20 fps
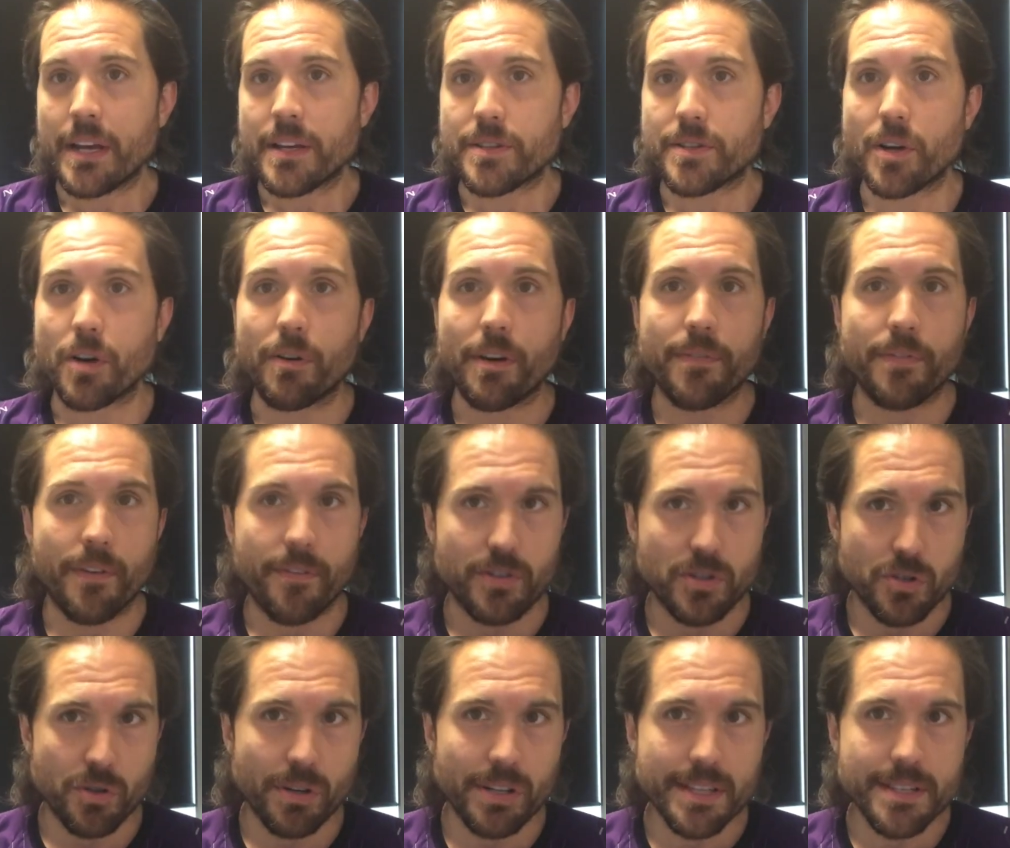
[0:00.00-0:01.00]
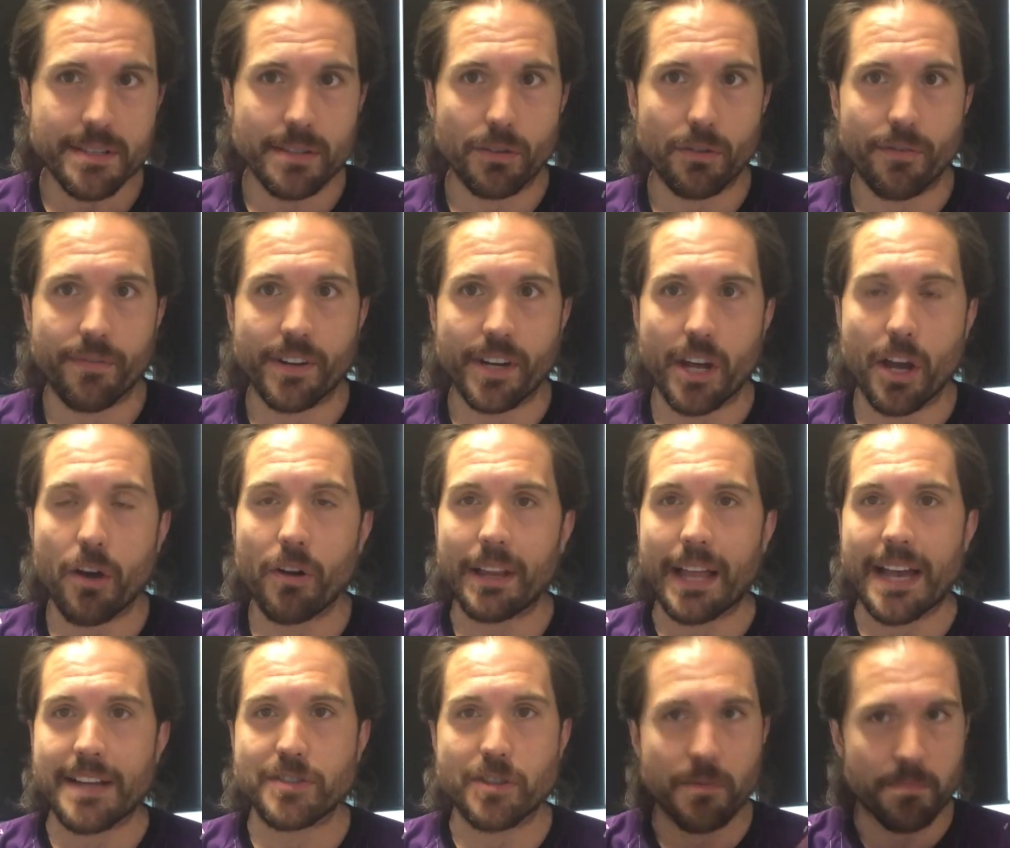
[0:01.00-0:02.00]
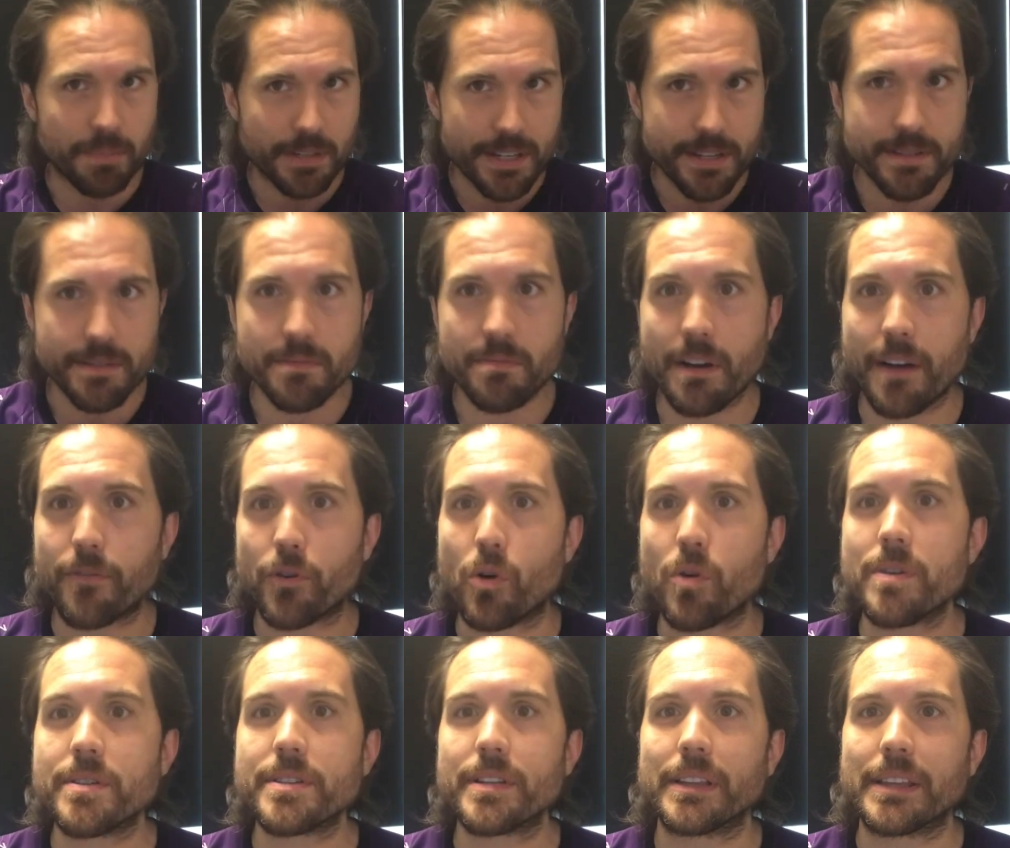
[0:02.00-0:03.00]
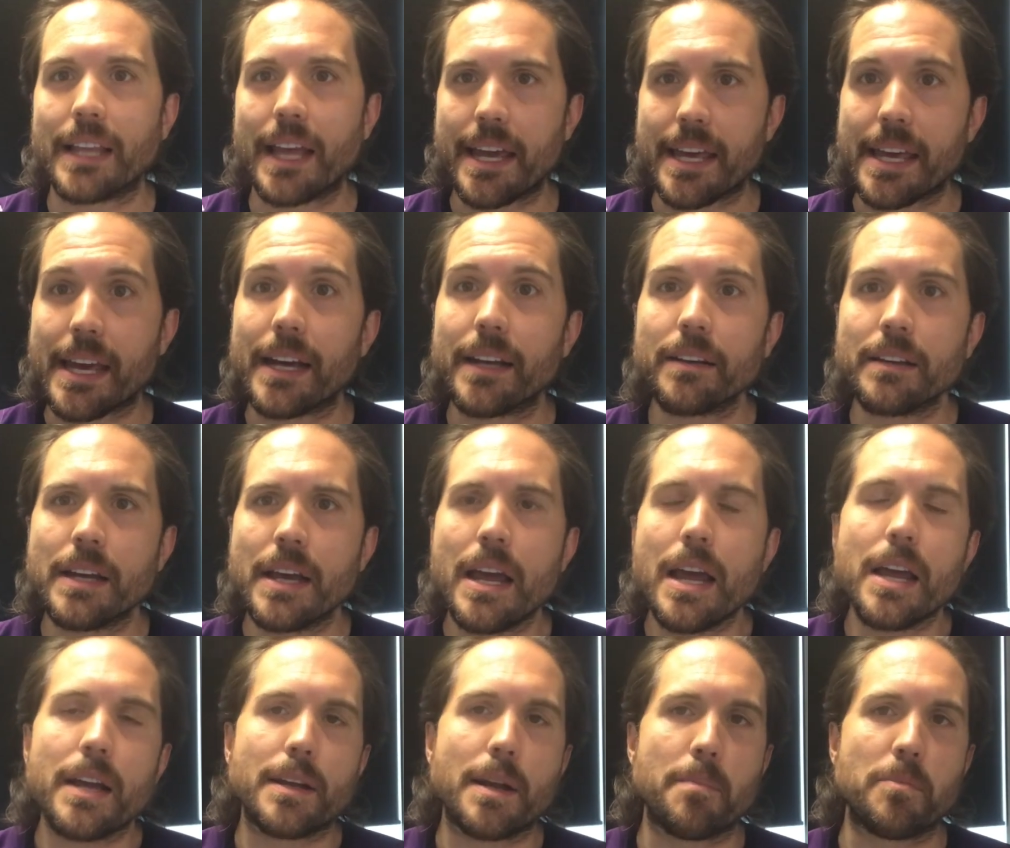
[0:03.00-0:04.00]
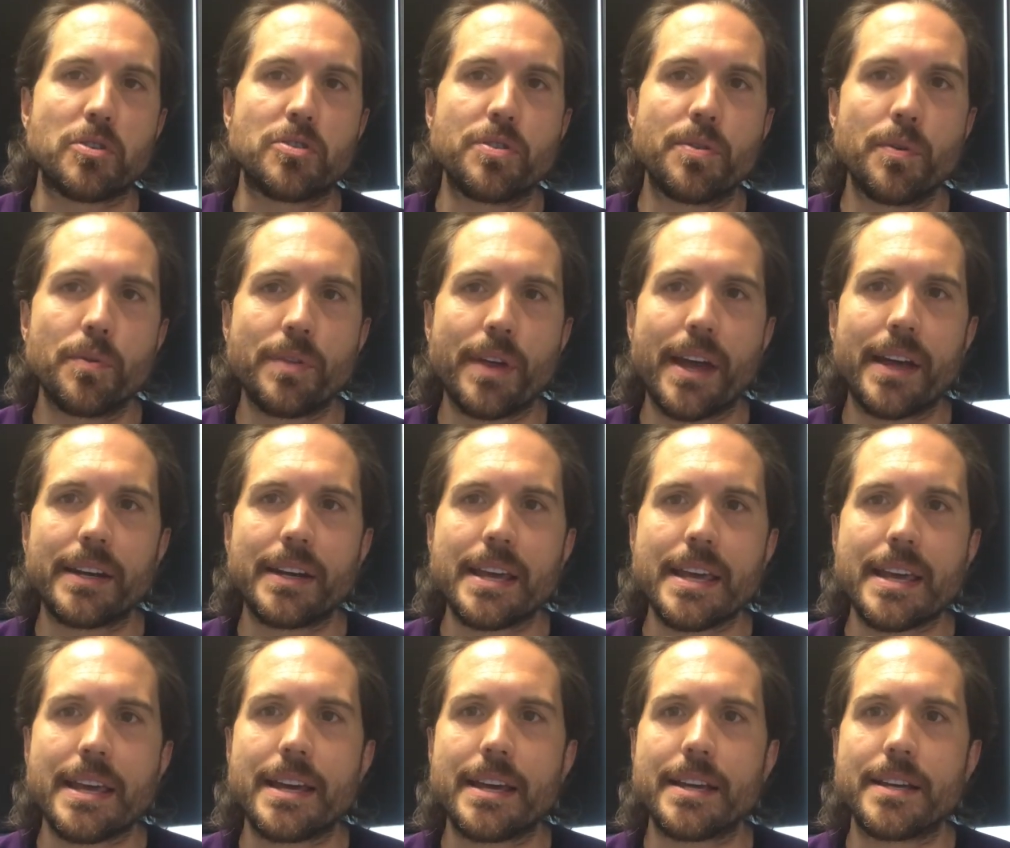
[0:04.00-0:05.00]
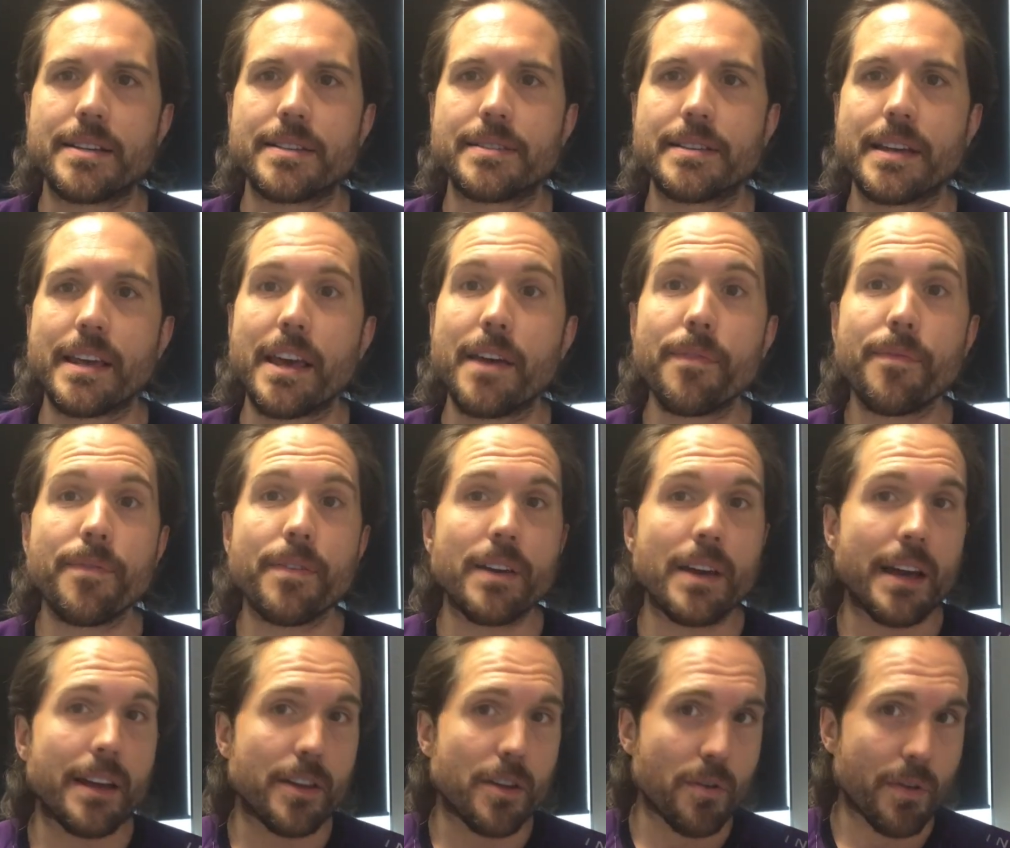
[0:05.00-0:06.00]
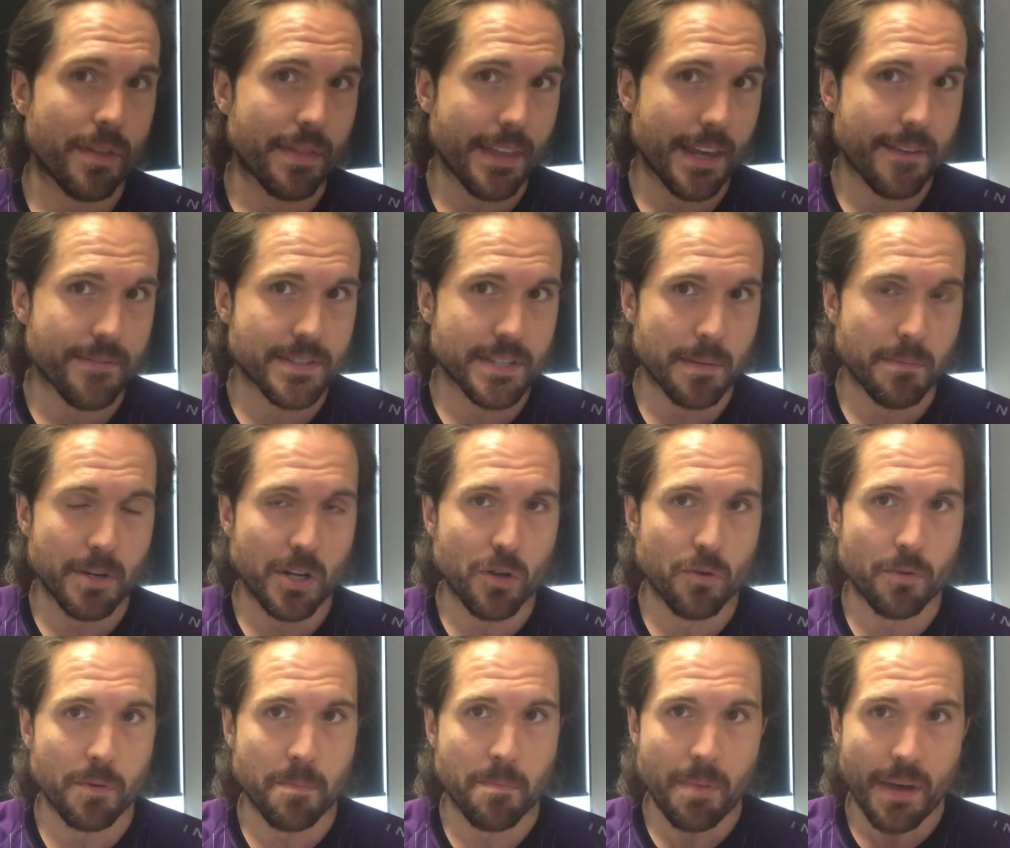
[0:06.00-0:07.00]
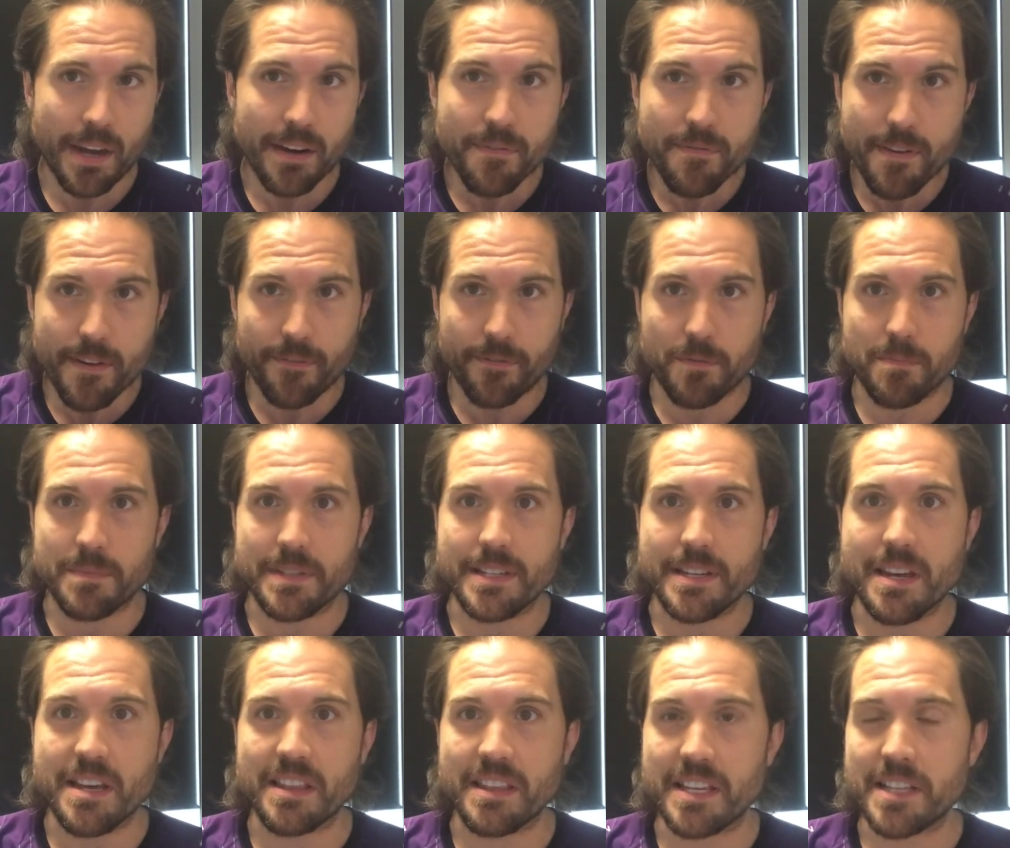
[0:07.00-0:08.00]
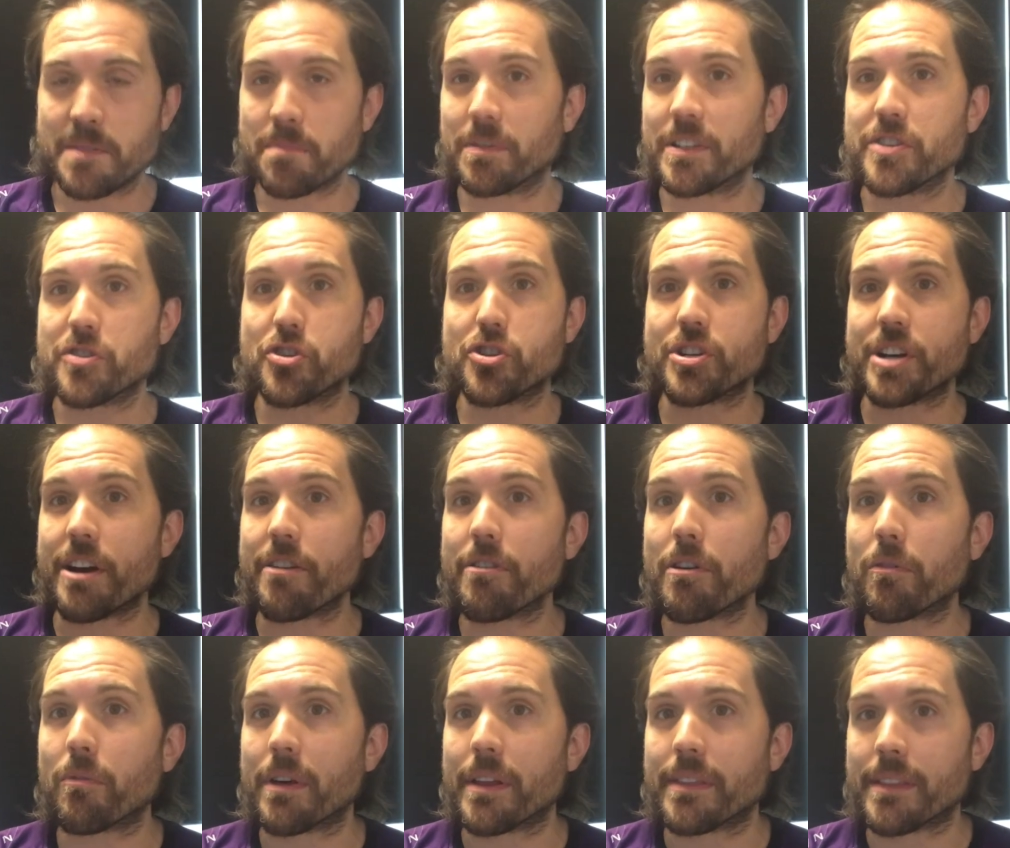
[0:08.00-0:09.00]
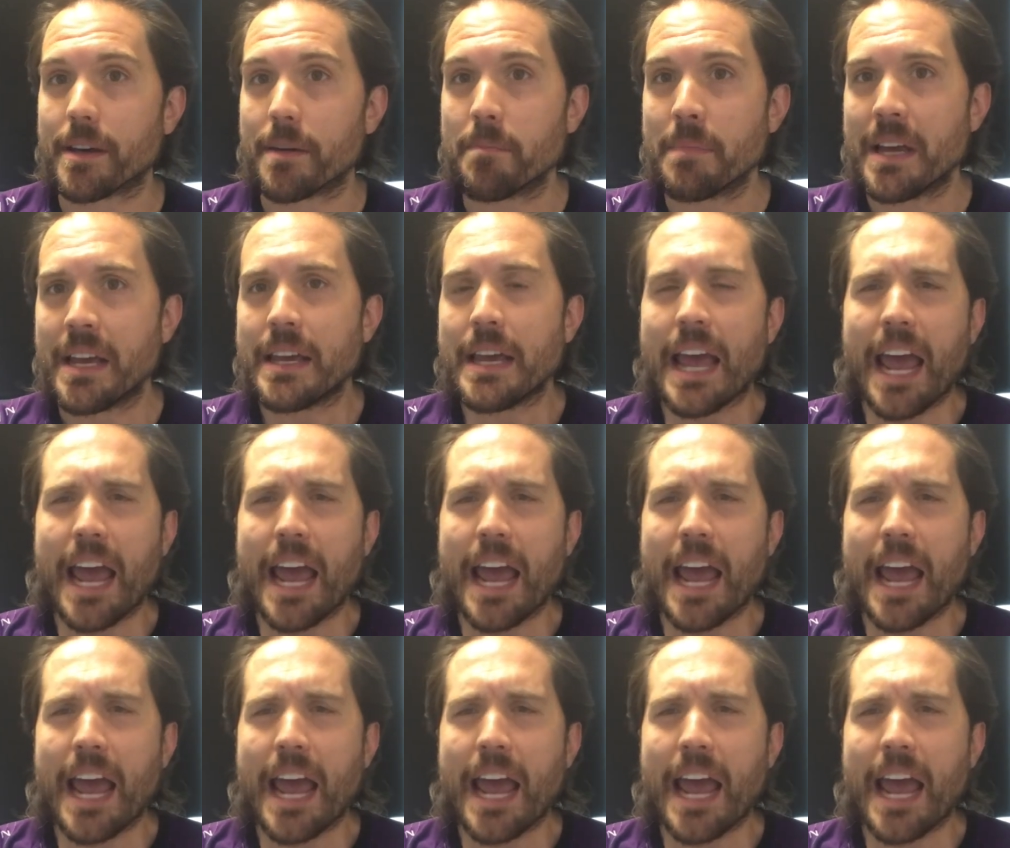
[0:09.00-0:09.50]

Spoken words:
So if you've enjoyed this little video, I'll ask you please, of course, like it. Number 2 then is if you can think of somebody who would benefit from seeing this, please share it with them.